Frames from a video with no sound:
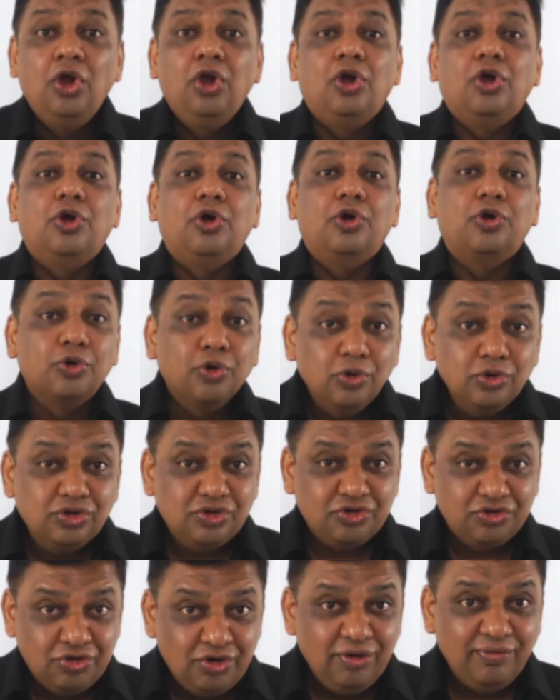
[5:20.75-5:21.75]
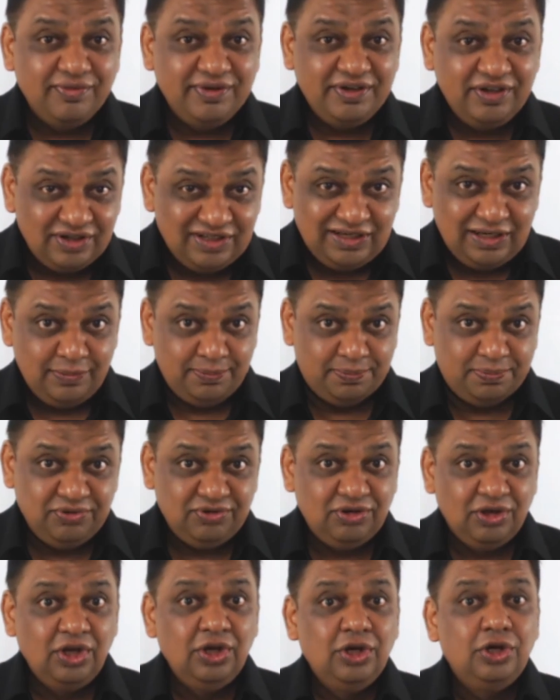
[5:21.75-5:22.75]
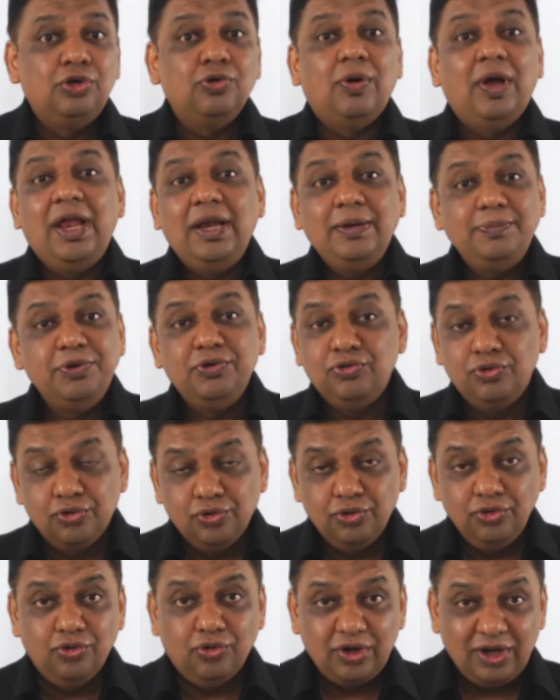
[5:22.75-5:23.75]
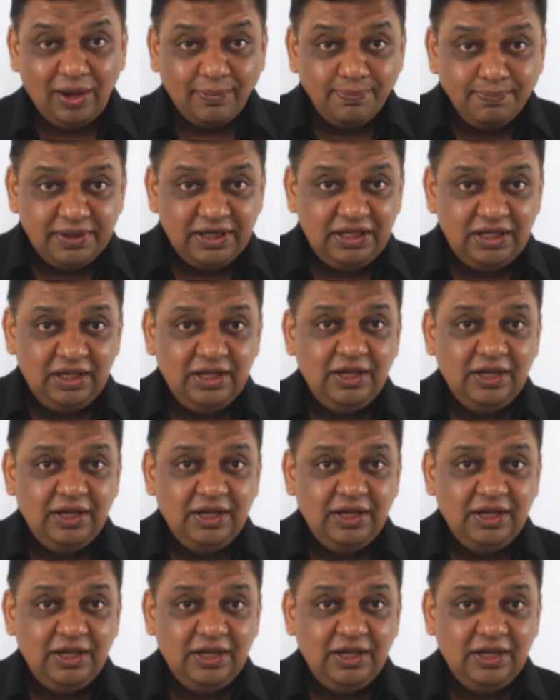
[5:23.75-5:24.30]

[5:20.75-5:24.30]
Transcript: growth-driven tips to help you grow your company